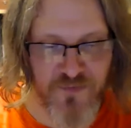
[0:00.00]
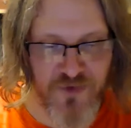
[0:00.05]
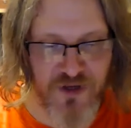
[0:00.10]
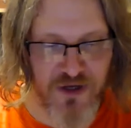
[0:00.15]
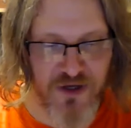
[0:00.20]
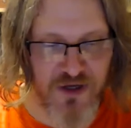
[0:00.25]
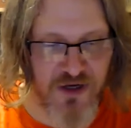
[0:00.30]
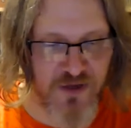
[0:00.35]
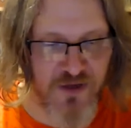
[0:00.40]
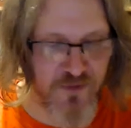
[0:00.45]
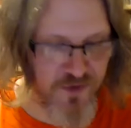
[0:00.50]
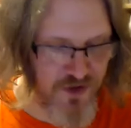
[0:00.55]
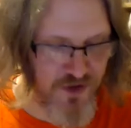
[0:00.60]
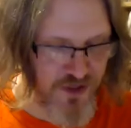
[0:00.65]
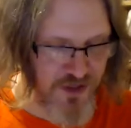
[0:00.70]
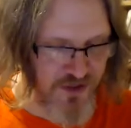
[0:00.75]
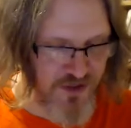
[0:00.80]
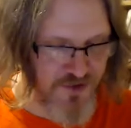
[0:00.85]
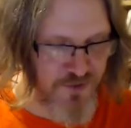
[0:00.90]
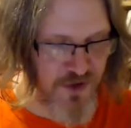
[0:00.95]
and I'm
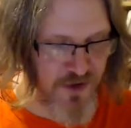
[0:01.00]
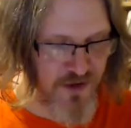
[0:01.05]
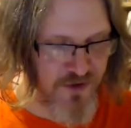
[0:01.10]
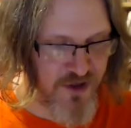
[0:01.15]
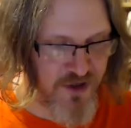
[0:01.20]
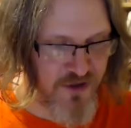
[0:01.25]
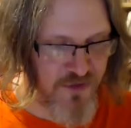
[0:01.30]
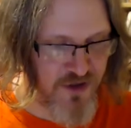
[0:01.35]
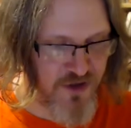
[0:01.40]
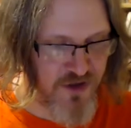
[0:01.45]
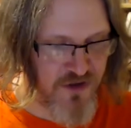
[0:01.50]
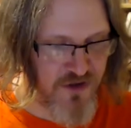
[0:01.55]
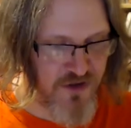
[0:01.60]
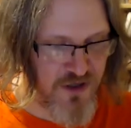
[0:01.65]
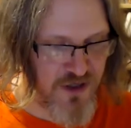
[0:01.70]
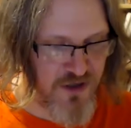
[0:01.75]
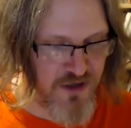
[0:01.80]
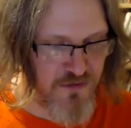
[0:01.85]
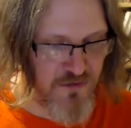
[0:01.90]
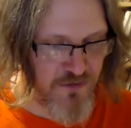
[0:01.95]
thinking it's probably going to be
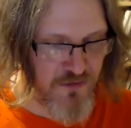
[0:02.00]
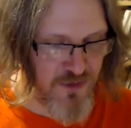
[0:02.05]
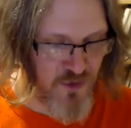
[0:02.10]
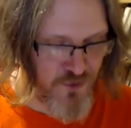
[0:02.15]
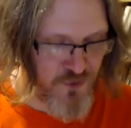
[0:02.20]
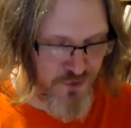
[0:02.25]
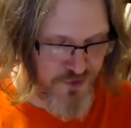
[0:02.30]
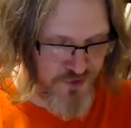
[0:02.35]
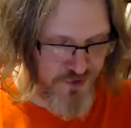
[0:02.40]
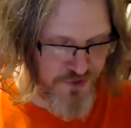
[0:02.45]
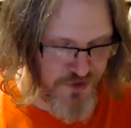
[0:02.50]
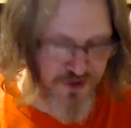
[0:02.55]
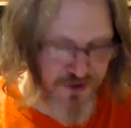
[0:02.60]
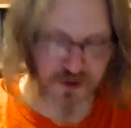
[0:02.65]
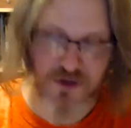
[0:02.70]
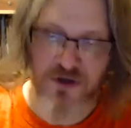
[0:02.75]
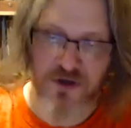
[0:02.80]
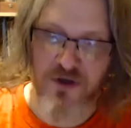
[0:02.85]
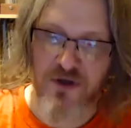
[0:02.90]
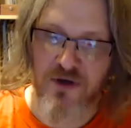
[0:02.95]
the most
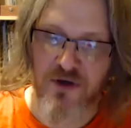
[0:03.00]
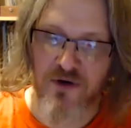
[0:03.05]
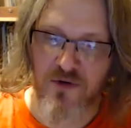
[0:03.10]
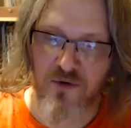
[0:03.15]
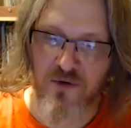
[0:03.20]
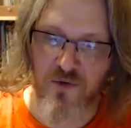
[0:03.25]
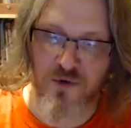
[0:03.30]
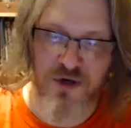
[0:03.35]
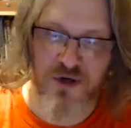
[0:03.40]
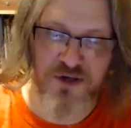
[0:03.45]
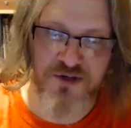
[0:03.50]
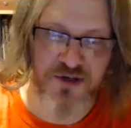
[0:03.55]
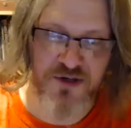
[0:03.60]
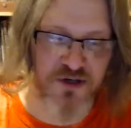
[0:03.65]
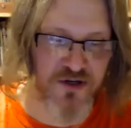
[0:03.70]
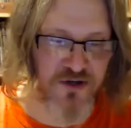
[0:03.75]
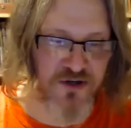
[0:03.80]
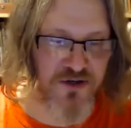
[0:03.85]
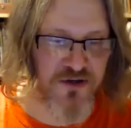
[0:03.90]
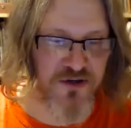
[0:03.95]

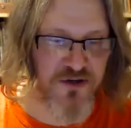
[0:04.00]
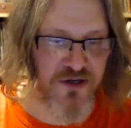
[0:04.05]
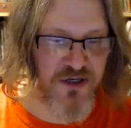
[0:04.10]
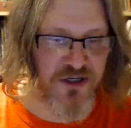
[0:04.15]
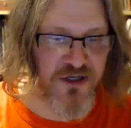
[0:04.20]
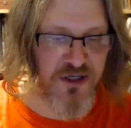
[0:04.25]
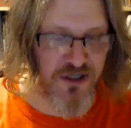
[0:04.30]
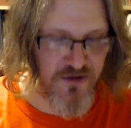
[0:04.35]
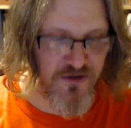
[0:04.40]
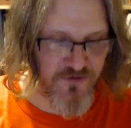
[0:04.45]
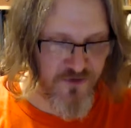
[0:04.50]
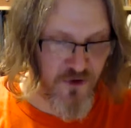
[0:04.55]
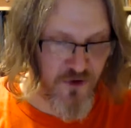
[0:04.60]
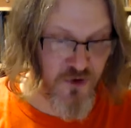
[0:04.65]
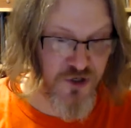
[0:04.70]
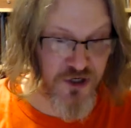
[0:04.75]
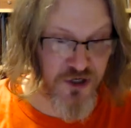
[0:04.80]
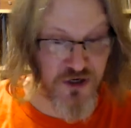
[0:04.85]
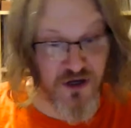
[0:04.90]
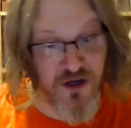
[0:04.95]
recent
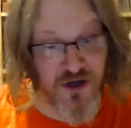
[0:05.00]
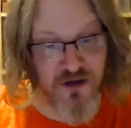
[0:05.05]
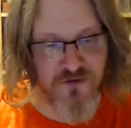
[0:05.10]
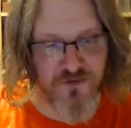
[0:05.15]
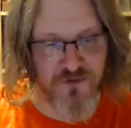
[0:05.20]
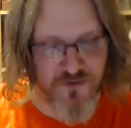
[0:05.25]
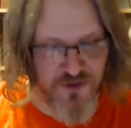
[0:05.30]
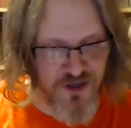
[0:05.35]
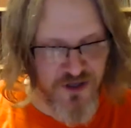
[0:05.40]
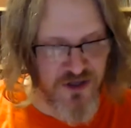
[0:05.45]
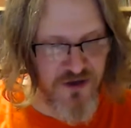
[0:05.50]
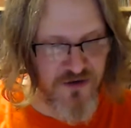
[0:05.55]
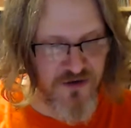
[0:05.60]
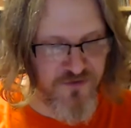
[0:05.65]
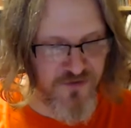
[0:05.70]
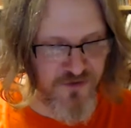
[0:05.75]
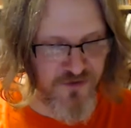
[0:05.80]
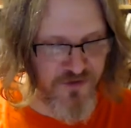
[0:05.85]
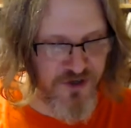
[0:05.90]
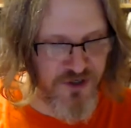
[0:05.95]
version of the
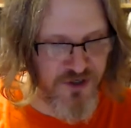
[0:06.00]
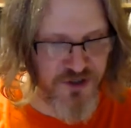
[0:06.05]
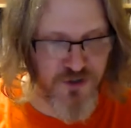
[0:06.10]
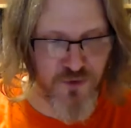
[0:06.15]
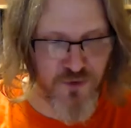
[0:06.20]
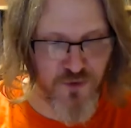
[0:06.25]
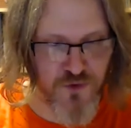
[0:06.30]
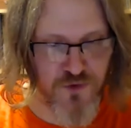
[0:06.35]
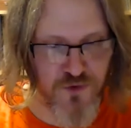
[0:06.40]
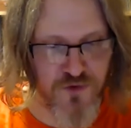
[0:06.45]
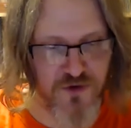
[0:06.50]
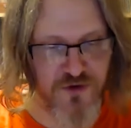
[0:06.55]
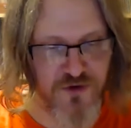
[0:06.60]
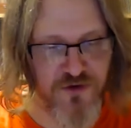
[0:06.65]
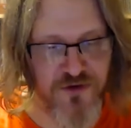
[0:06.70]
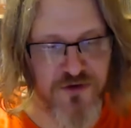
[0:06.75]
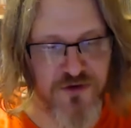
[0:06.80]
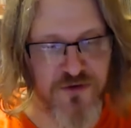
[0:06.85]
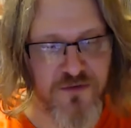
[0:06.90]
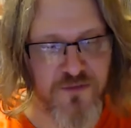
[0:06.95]
5th edition
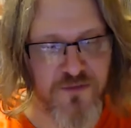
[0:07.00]
rules.